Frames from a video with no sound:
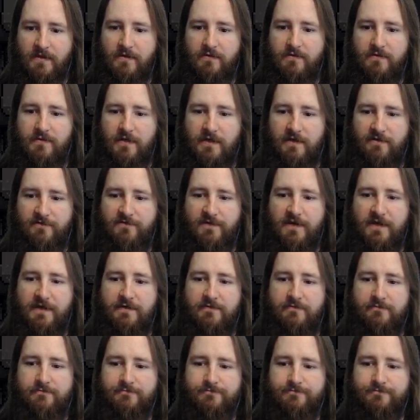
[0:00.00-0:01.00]
Not a
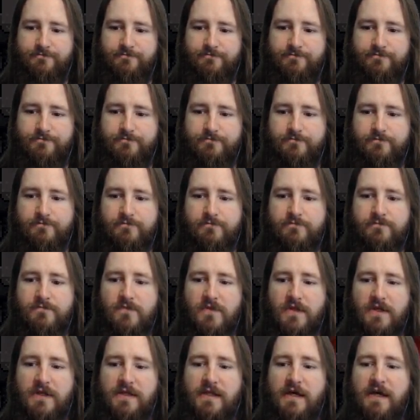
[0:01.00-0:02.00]
fan.
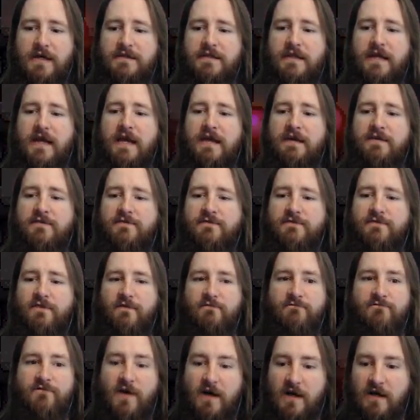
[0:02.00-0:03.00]
Not a
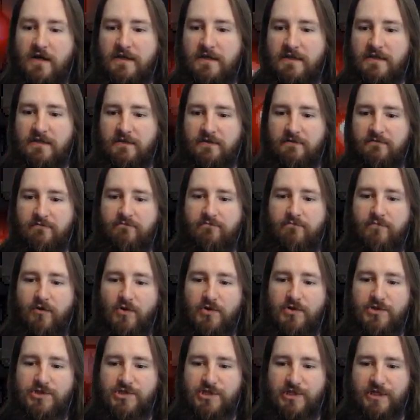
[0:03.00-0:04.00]
fucking
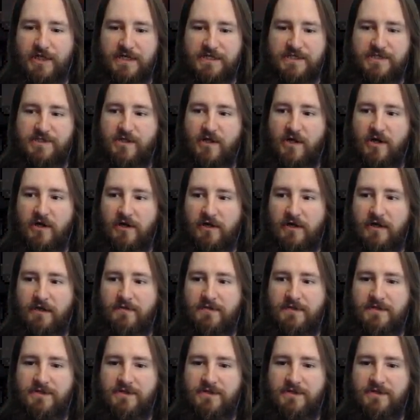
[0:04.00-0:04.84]
bullshit. I saw it coming,